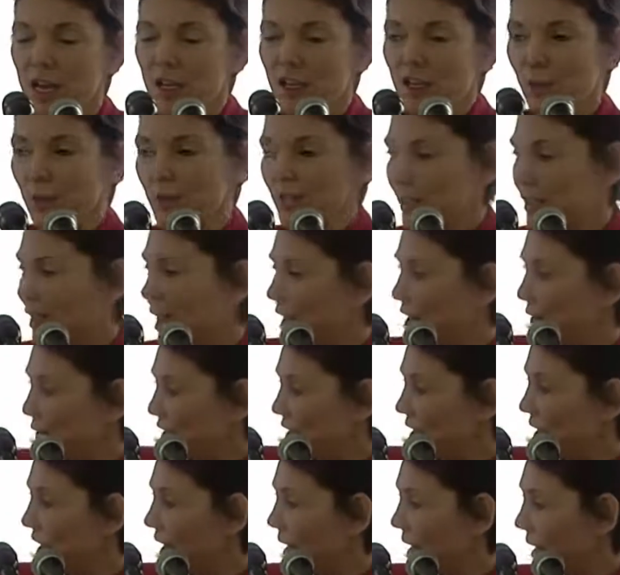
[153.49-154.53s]
So instead of
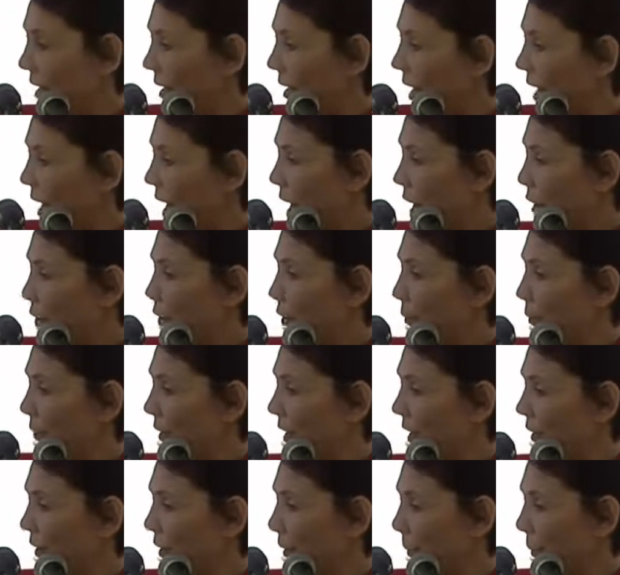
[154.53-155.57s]
seeing 100
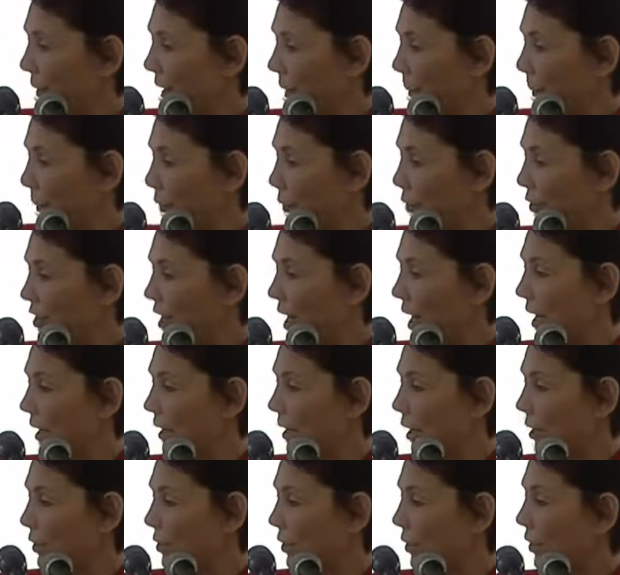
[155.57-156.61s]
million people who
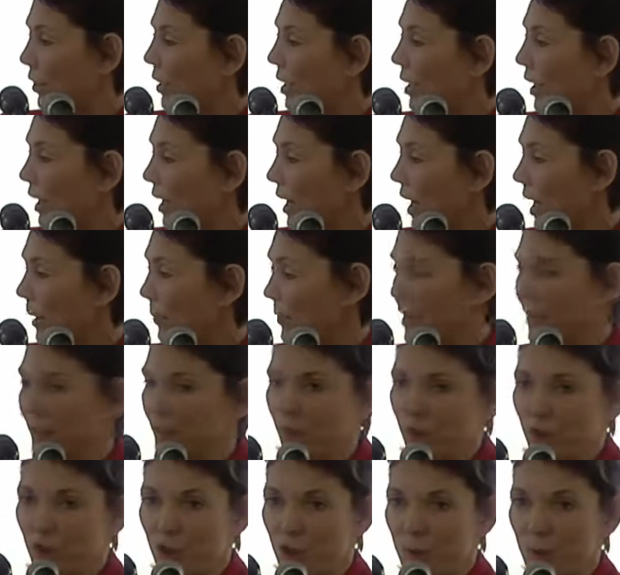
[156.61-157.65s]
died under
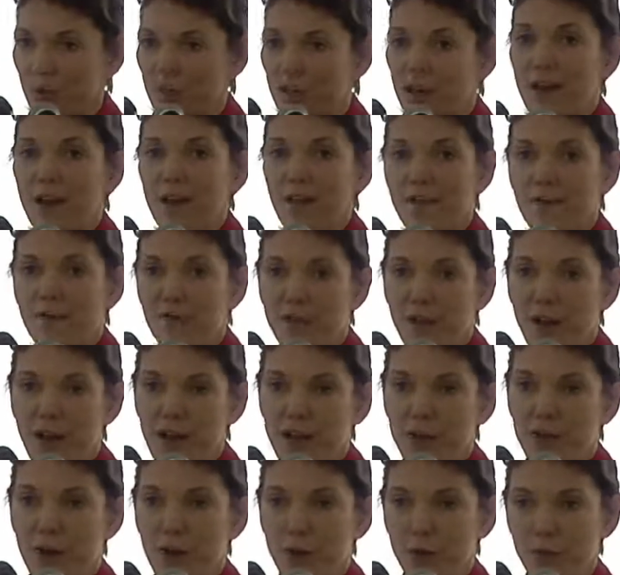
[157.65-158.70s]
communism, it should be
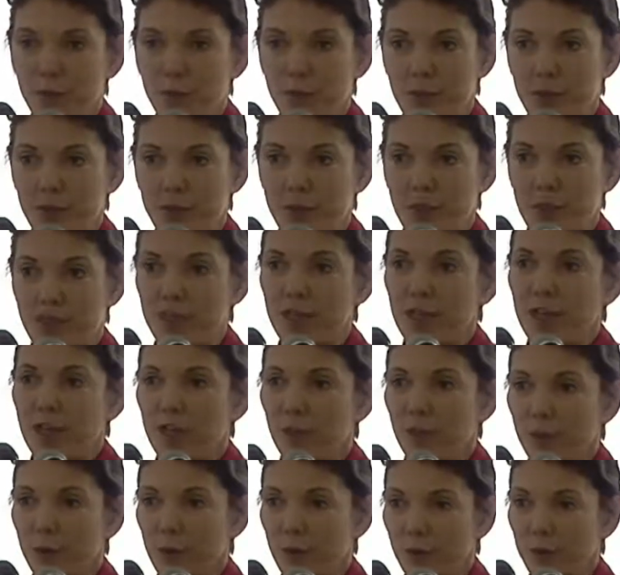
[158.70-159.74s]
500 million
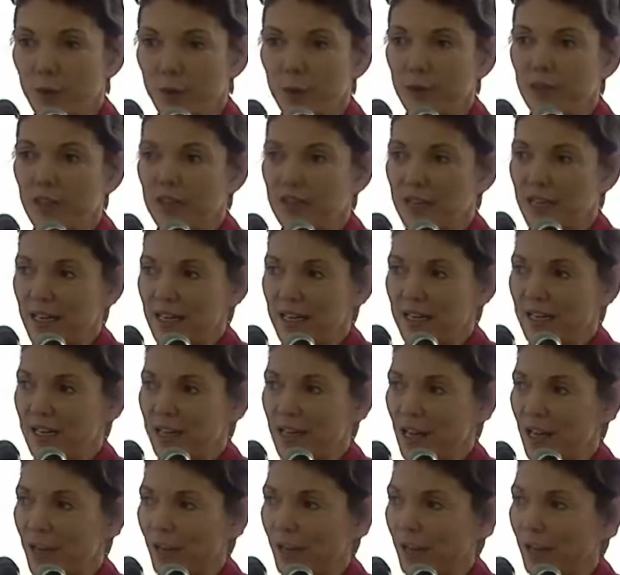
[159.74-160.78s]
if you include the deaths
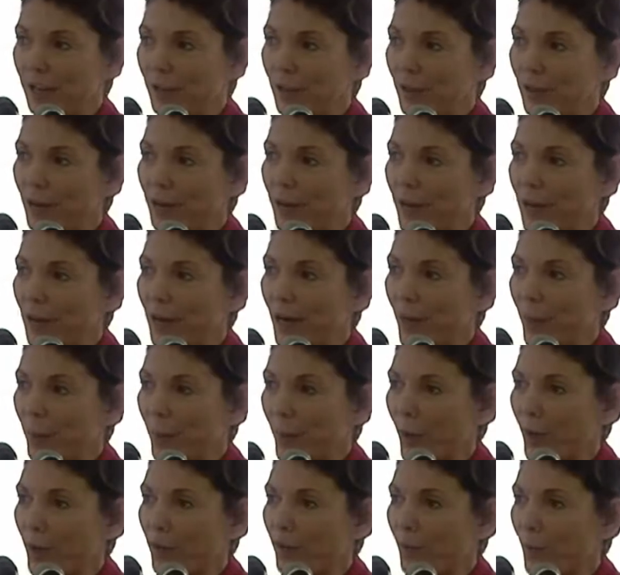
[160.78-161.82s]
that are
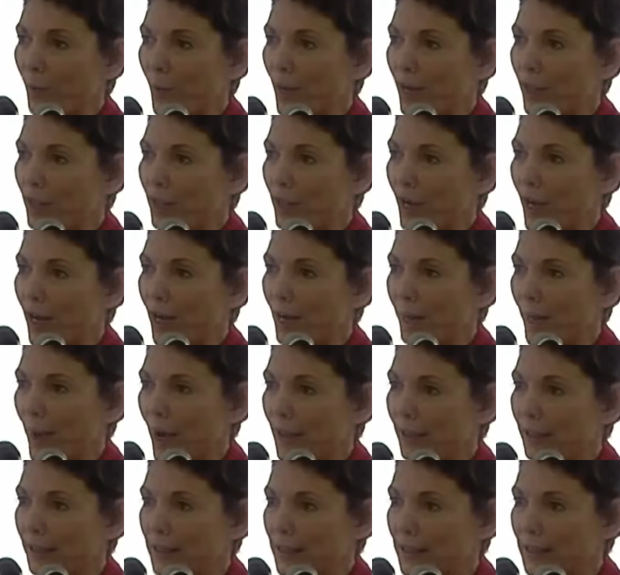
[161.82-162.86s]
part of the one-child
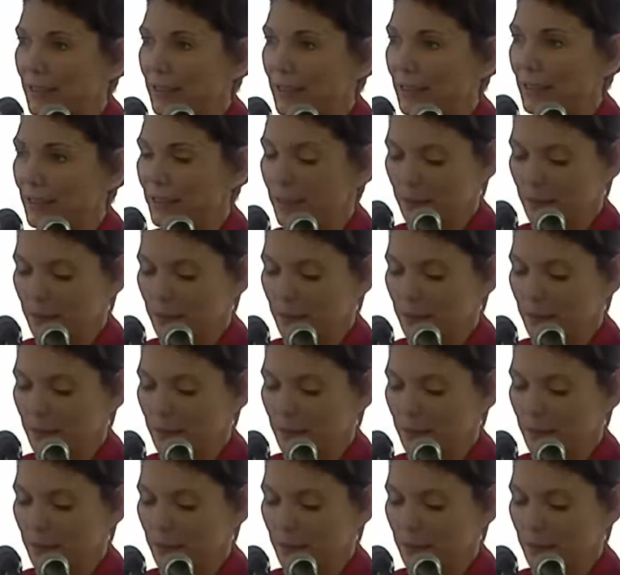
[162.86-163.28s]
policy.